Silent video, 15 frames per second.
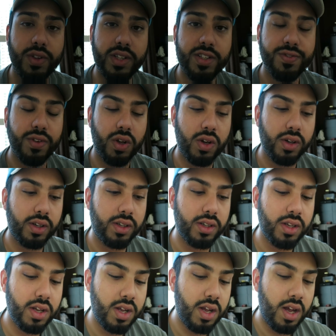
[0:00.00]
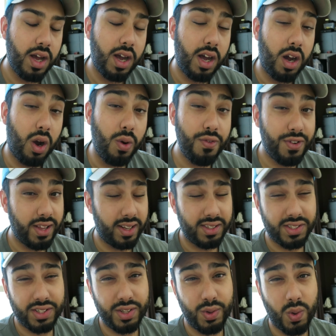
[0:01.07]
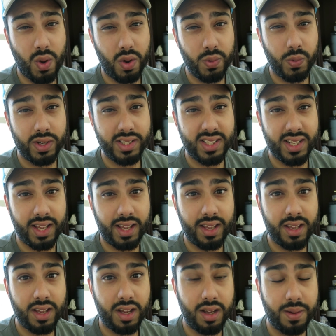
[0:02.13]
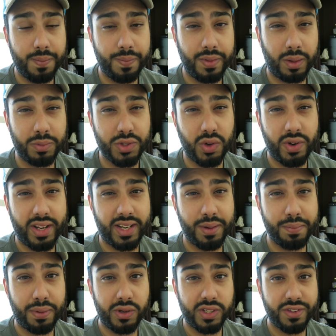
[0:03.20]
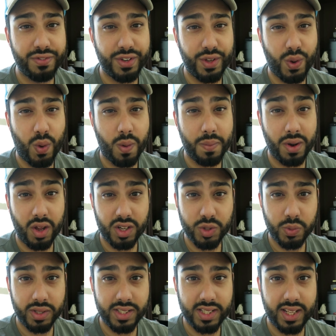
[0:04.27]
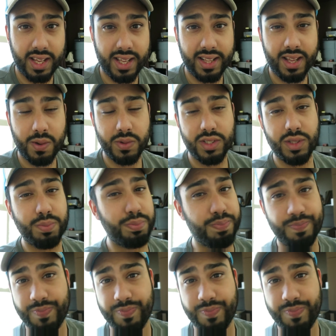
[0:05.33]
for this vlog hopefully i'll see you on wednesday um, i'm sorry i didn't post a video up last wednesday and that was